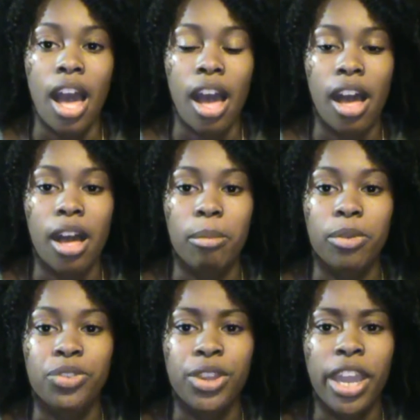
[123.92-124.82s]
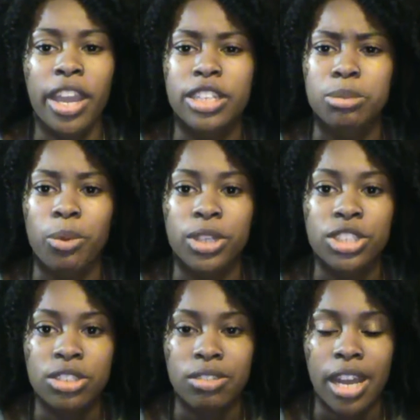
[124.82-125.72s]
If your hair is
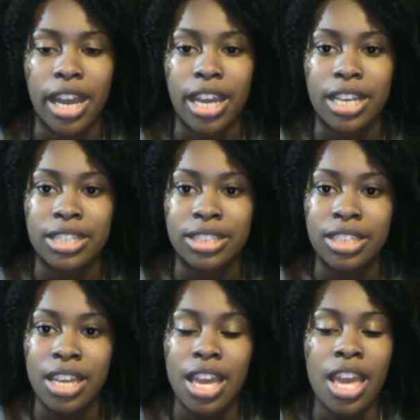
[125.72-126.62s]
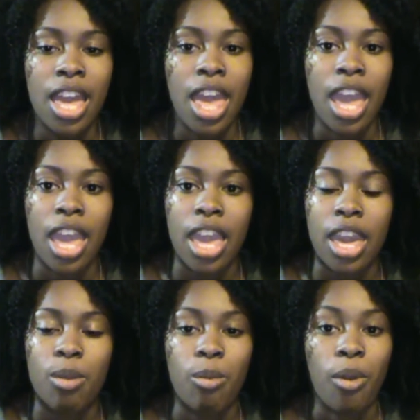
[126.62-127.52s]
moisturized,
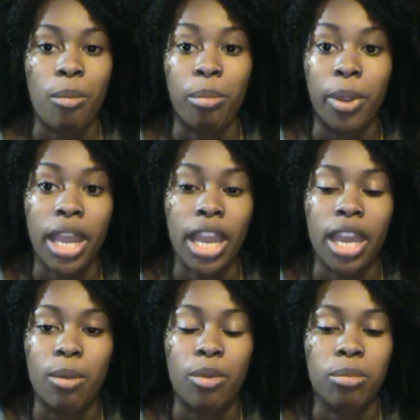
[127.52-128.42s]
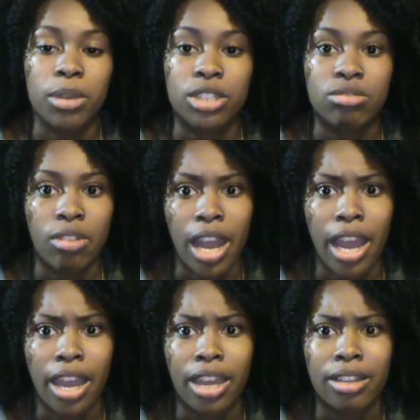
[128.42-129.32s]
it won't break, it won't be
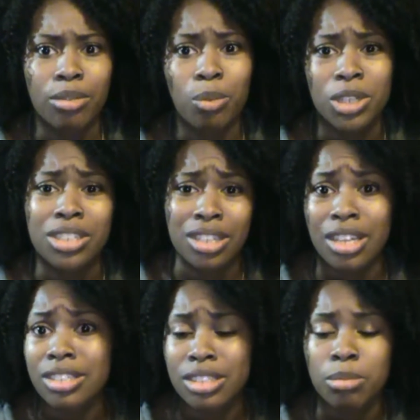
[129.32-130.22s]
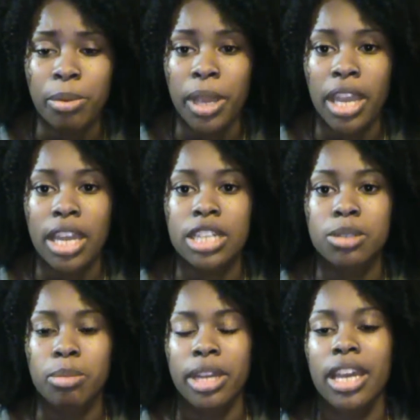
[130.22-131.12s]
dry, which leads to
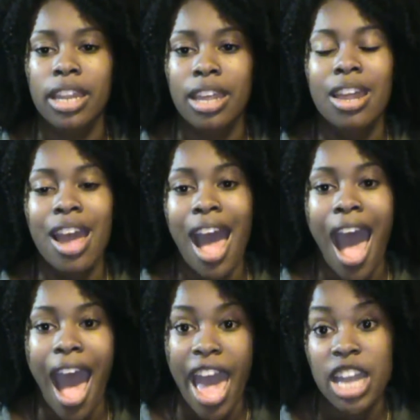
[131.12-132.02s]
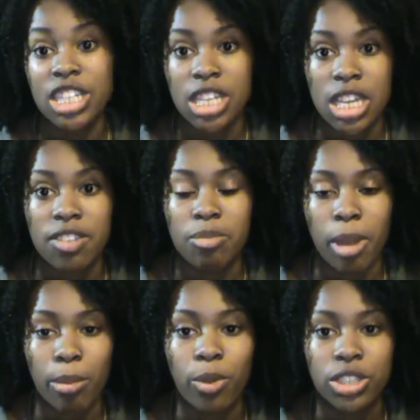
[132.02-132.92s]
breakage. But I achieved
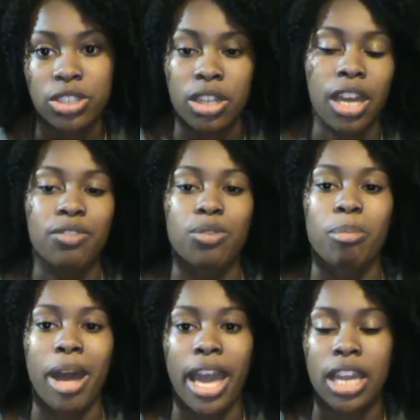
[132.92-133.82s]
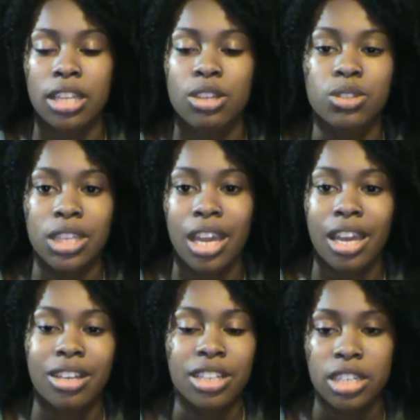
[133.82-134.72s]
my moisture level by using
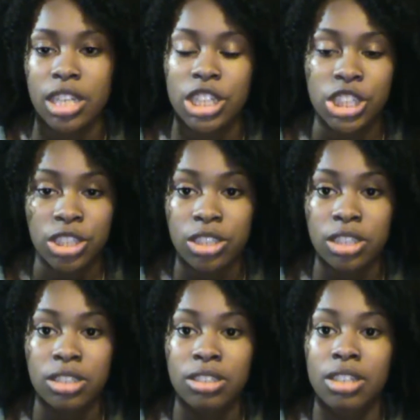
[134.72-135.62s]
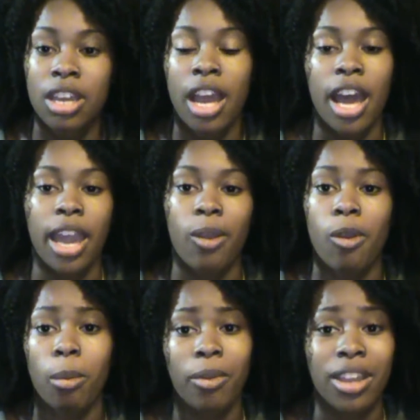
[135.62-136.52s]
conditioner. I
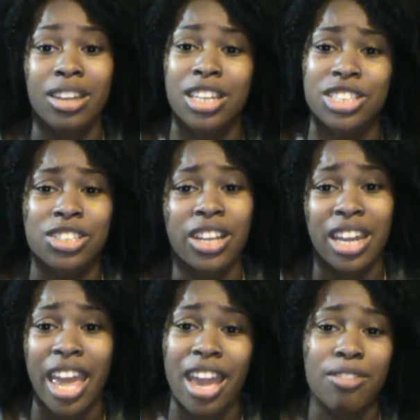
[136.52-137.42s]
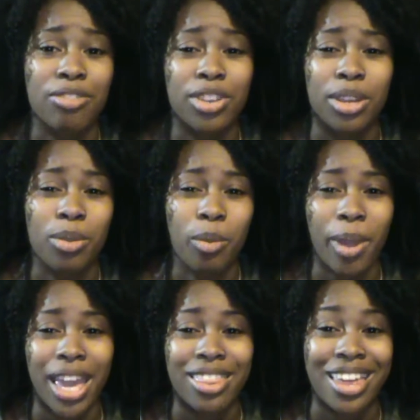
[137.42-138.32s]
incorporate conditioner in every
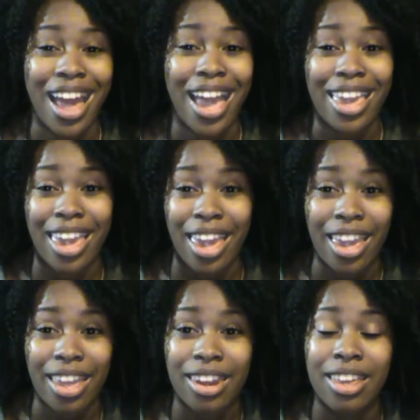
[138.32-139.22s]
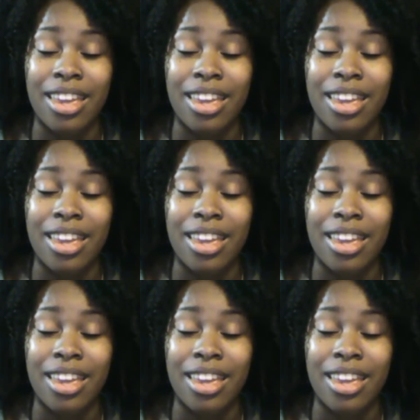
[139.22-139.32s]
way that I can.